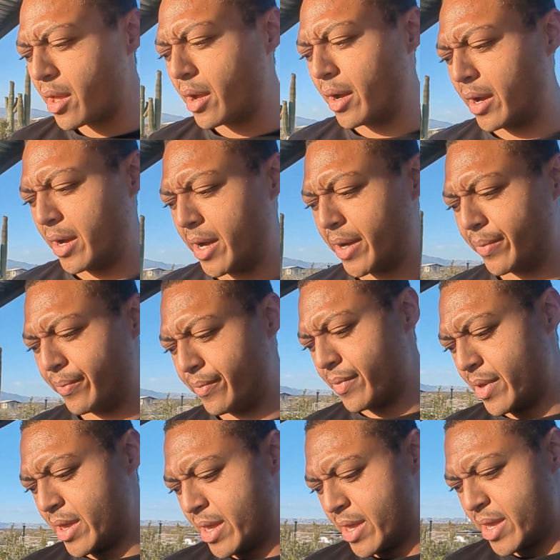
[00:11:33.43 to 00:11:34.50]
Um,
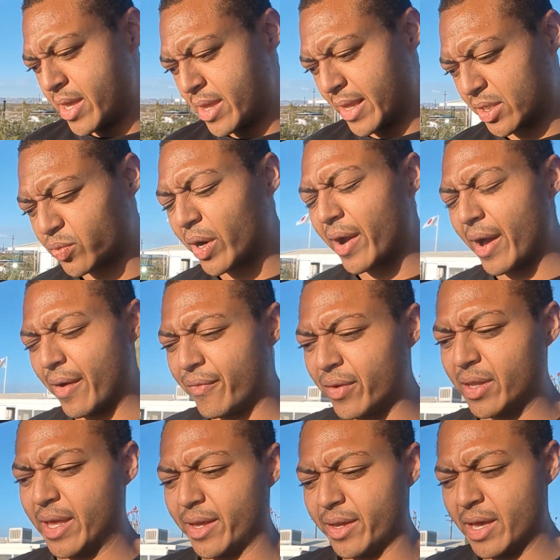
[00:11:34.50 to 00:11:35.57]
that's why I feel
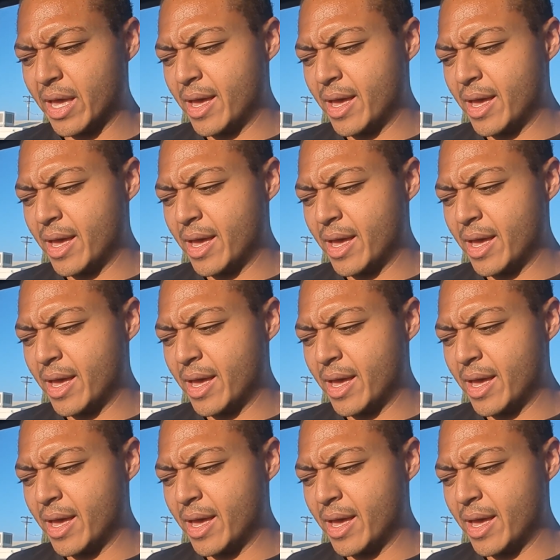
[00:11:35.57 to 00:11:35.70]
like